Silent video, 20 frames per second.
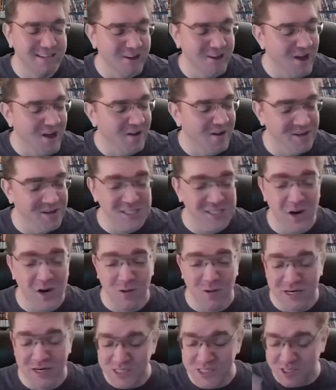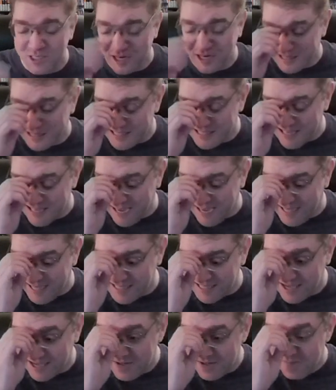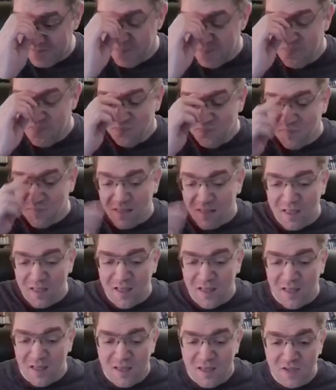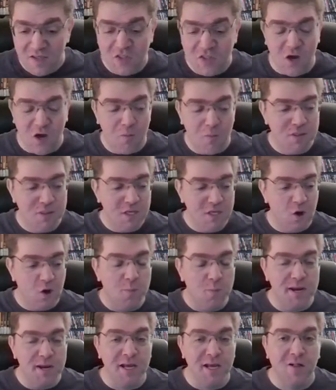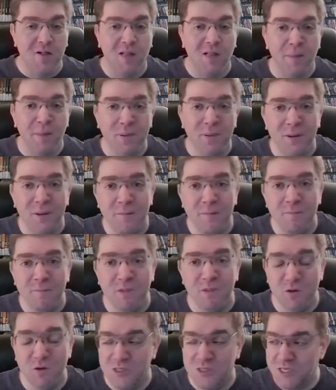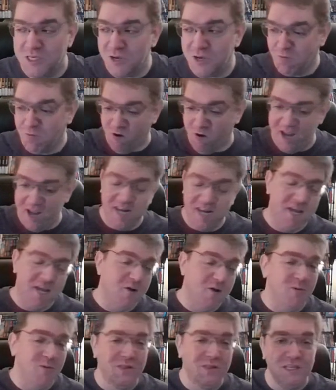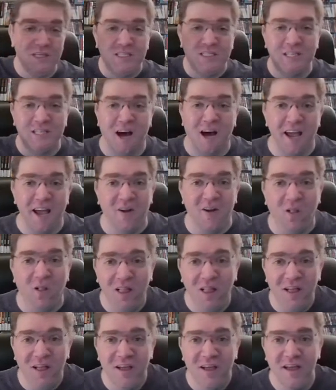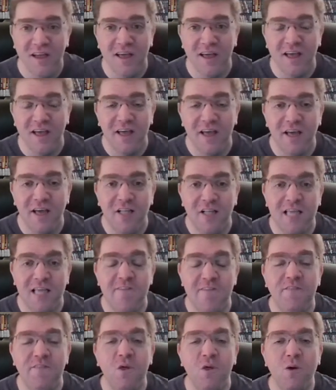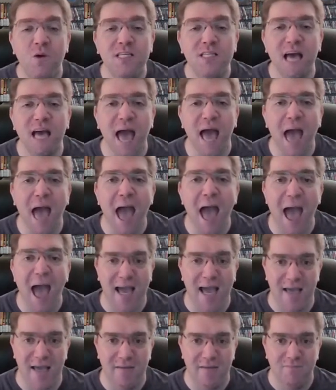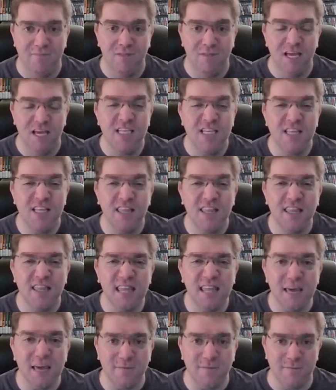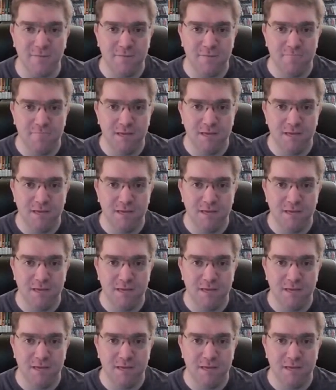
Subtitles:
Here's how we're going to start this, guys. You saw it with the opening clip. You see it right here with this title. Dave Filoni's a hack. He's a thief.